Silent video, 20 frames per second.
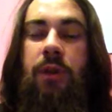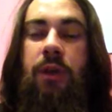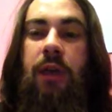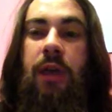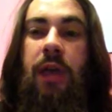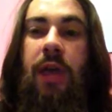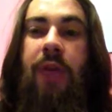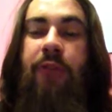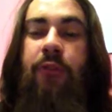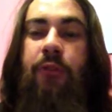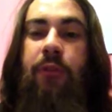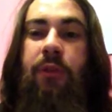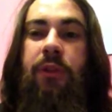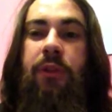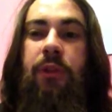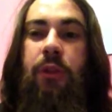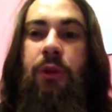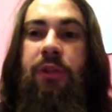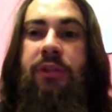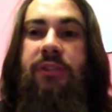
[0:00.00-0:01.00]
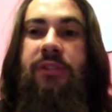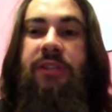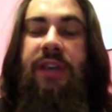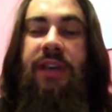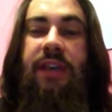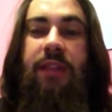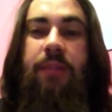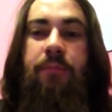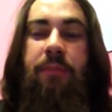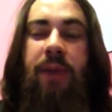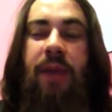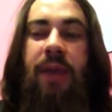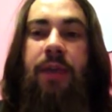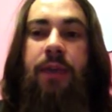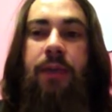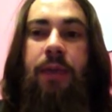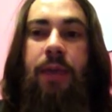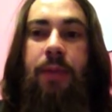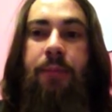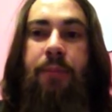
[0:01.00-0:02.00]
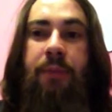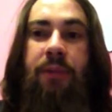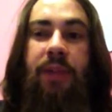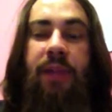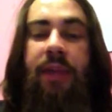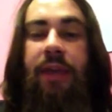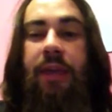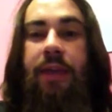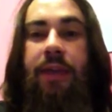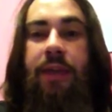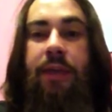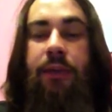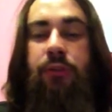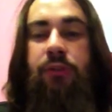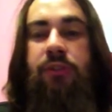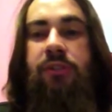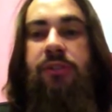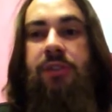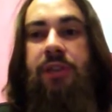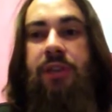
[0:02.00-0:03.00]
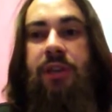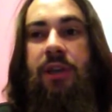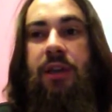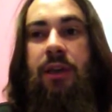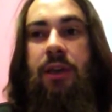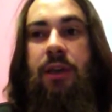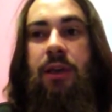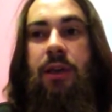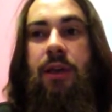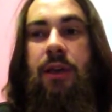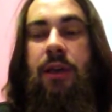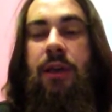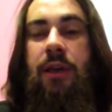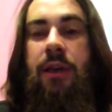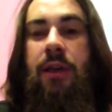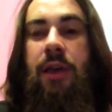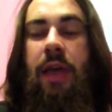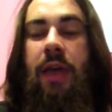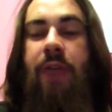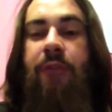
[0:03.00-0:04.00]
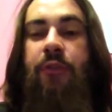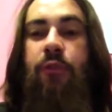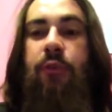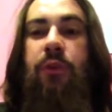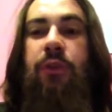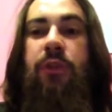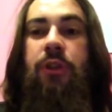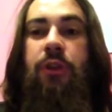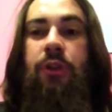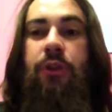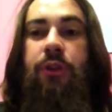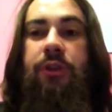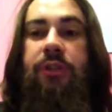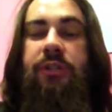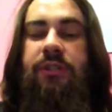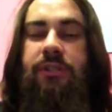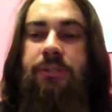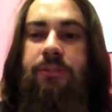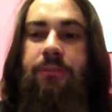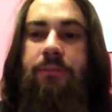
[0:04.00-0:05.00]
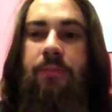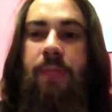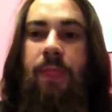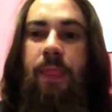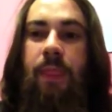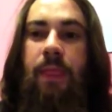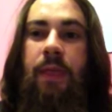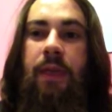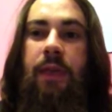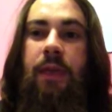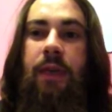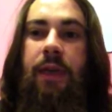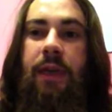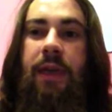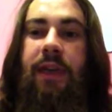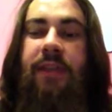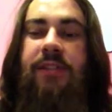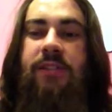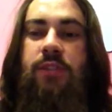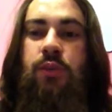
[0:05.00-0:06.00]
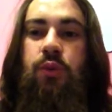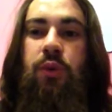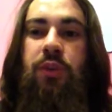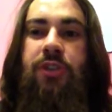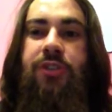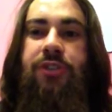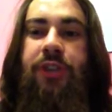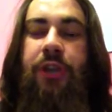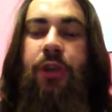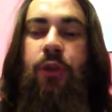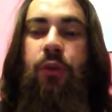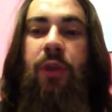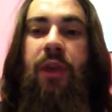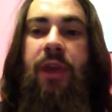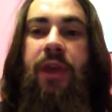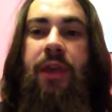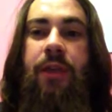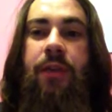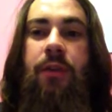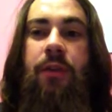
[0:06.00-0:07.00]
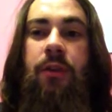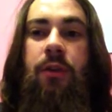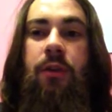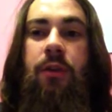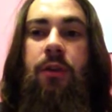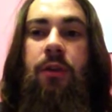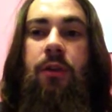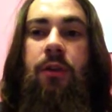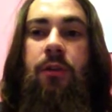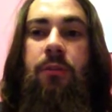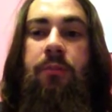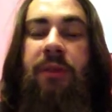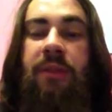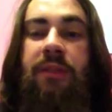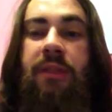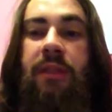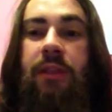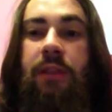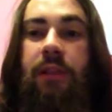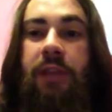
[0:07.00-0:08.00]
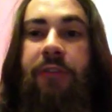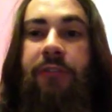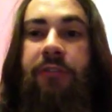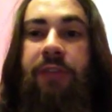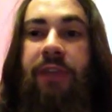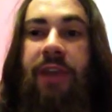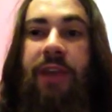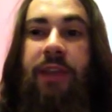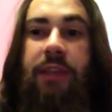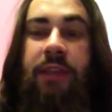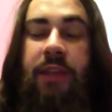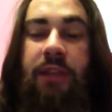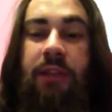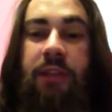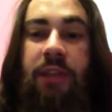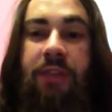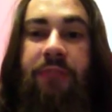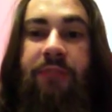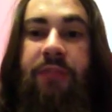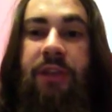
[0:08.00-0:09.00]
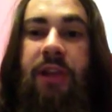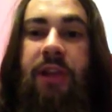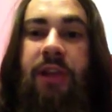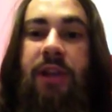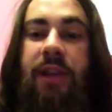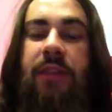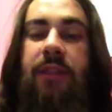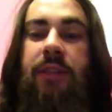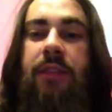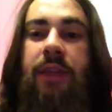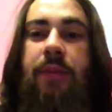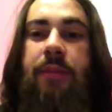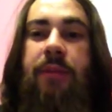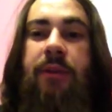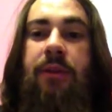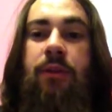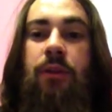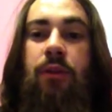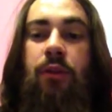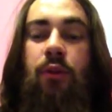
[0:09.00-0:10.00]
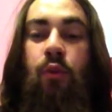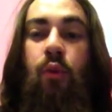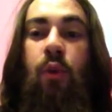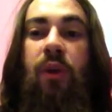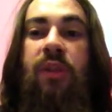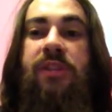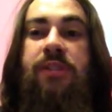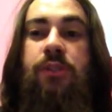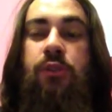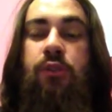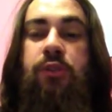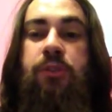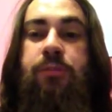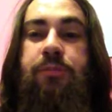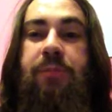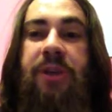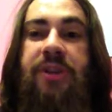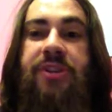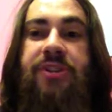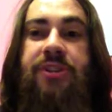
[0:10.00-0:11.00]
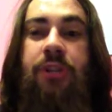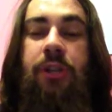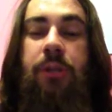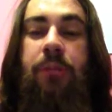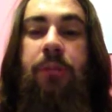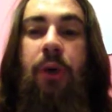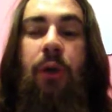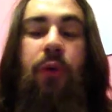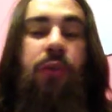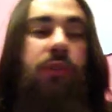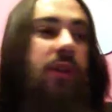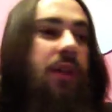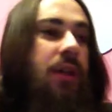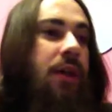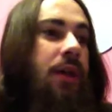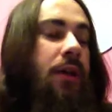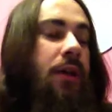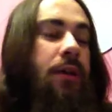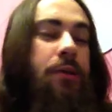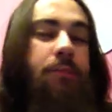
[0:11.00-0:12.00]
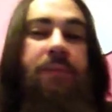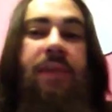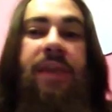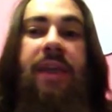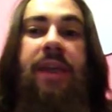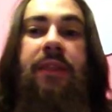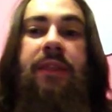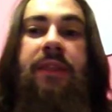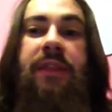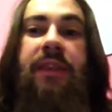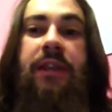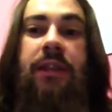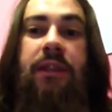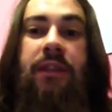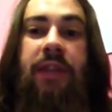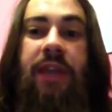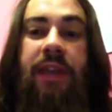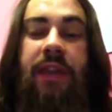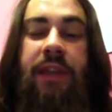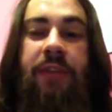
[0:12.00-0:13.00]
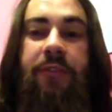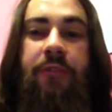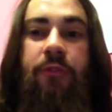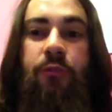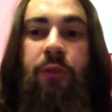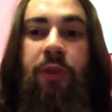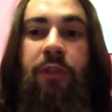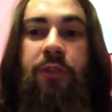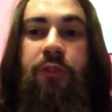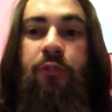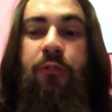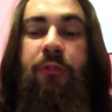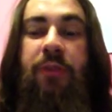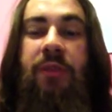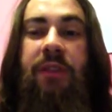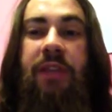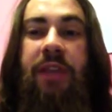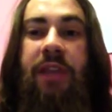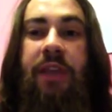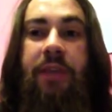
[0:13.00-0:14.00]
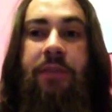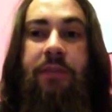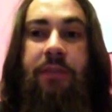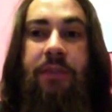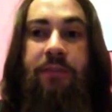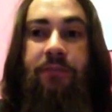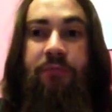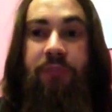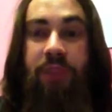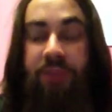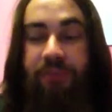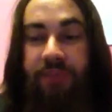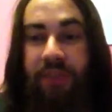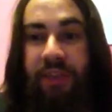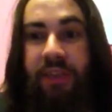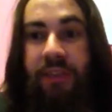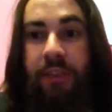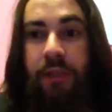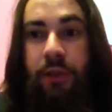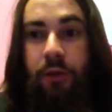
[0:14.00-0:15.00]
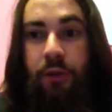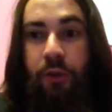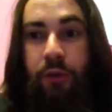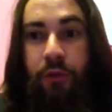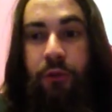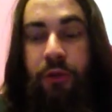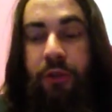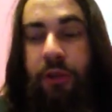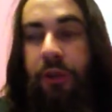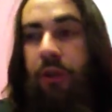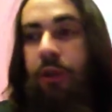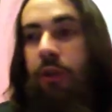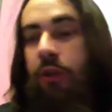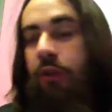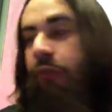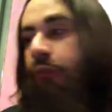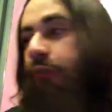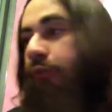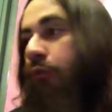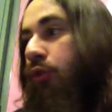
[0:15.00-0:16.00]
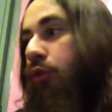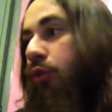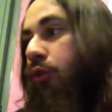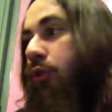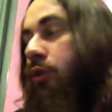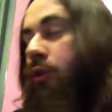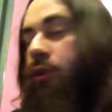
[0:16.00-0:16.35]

Everyone looks at Mike Campbell, aka Glossika. Everyone looks at Stuart Jay Raj, but they live they live there. Goddammit! What's so special about being near native when you've been living living in a country for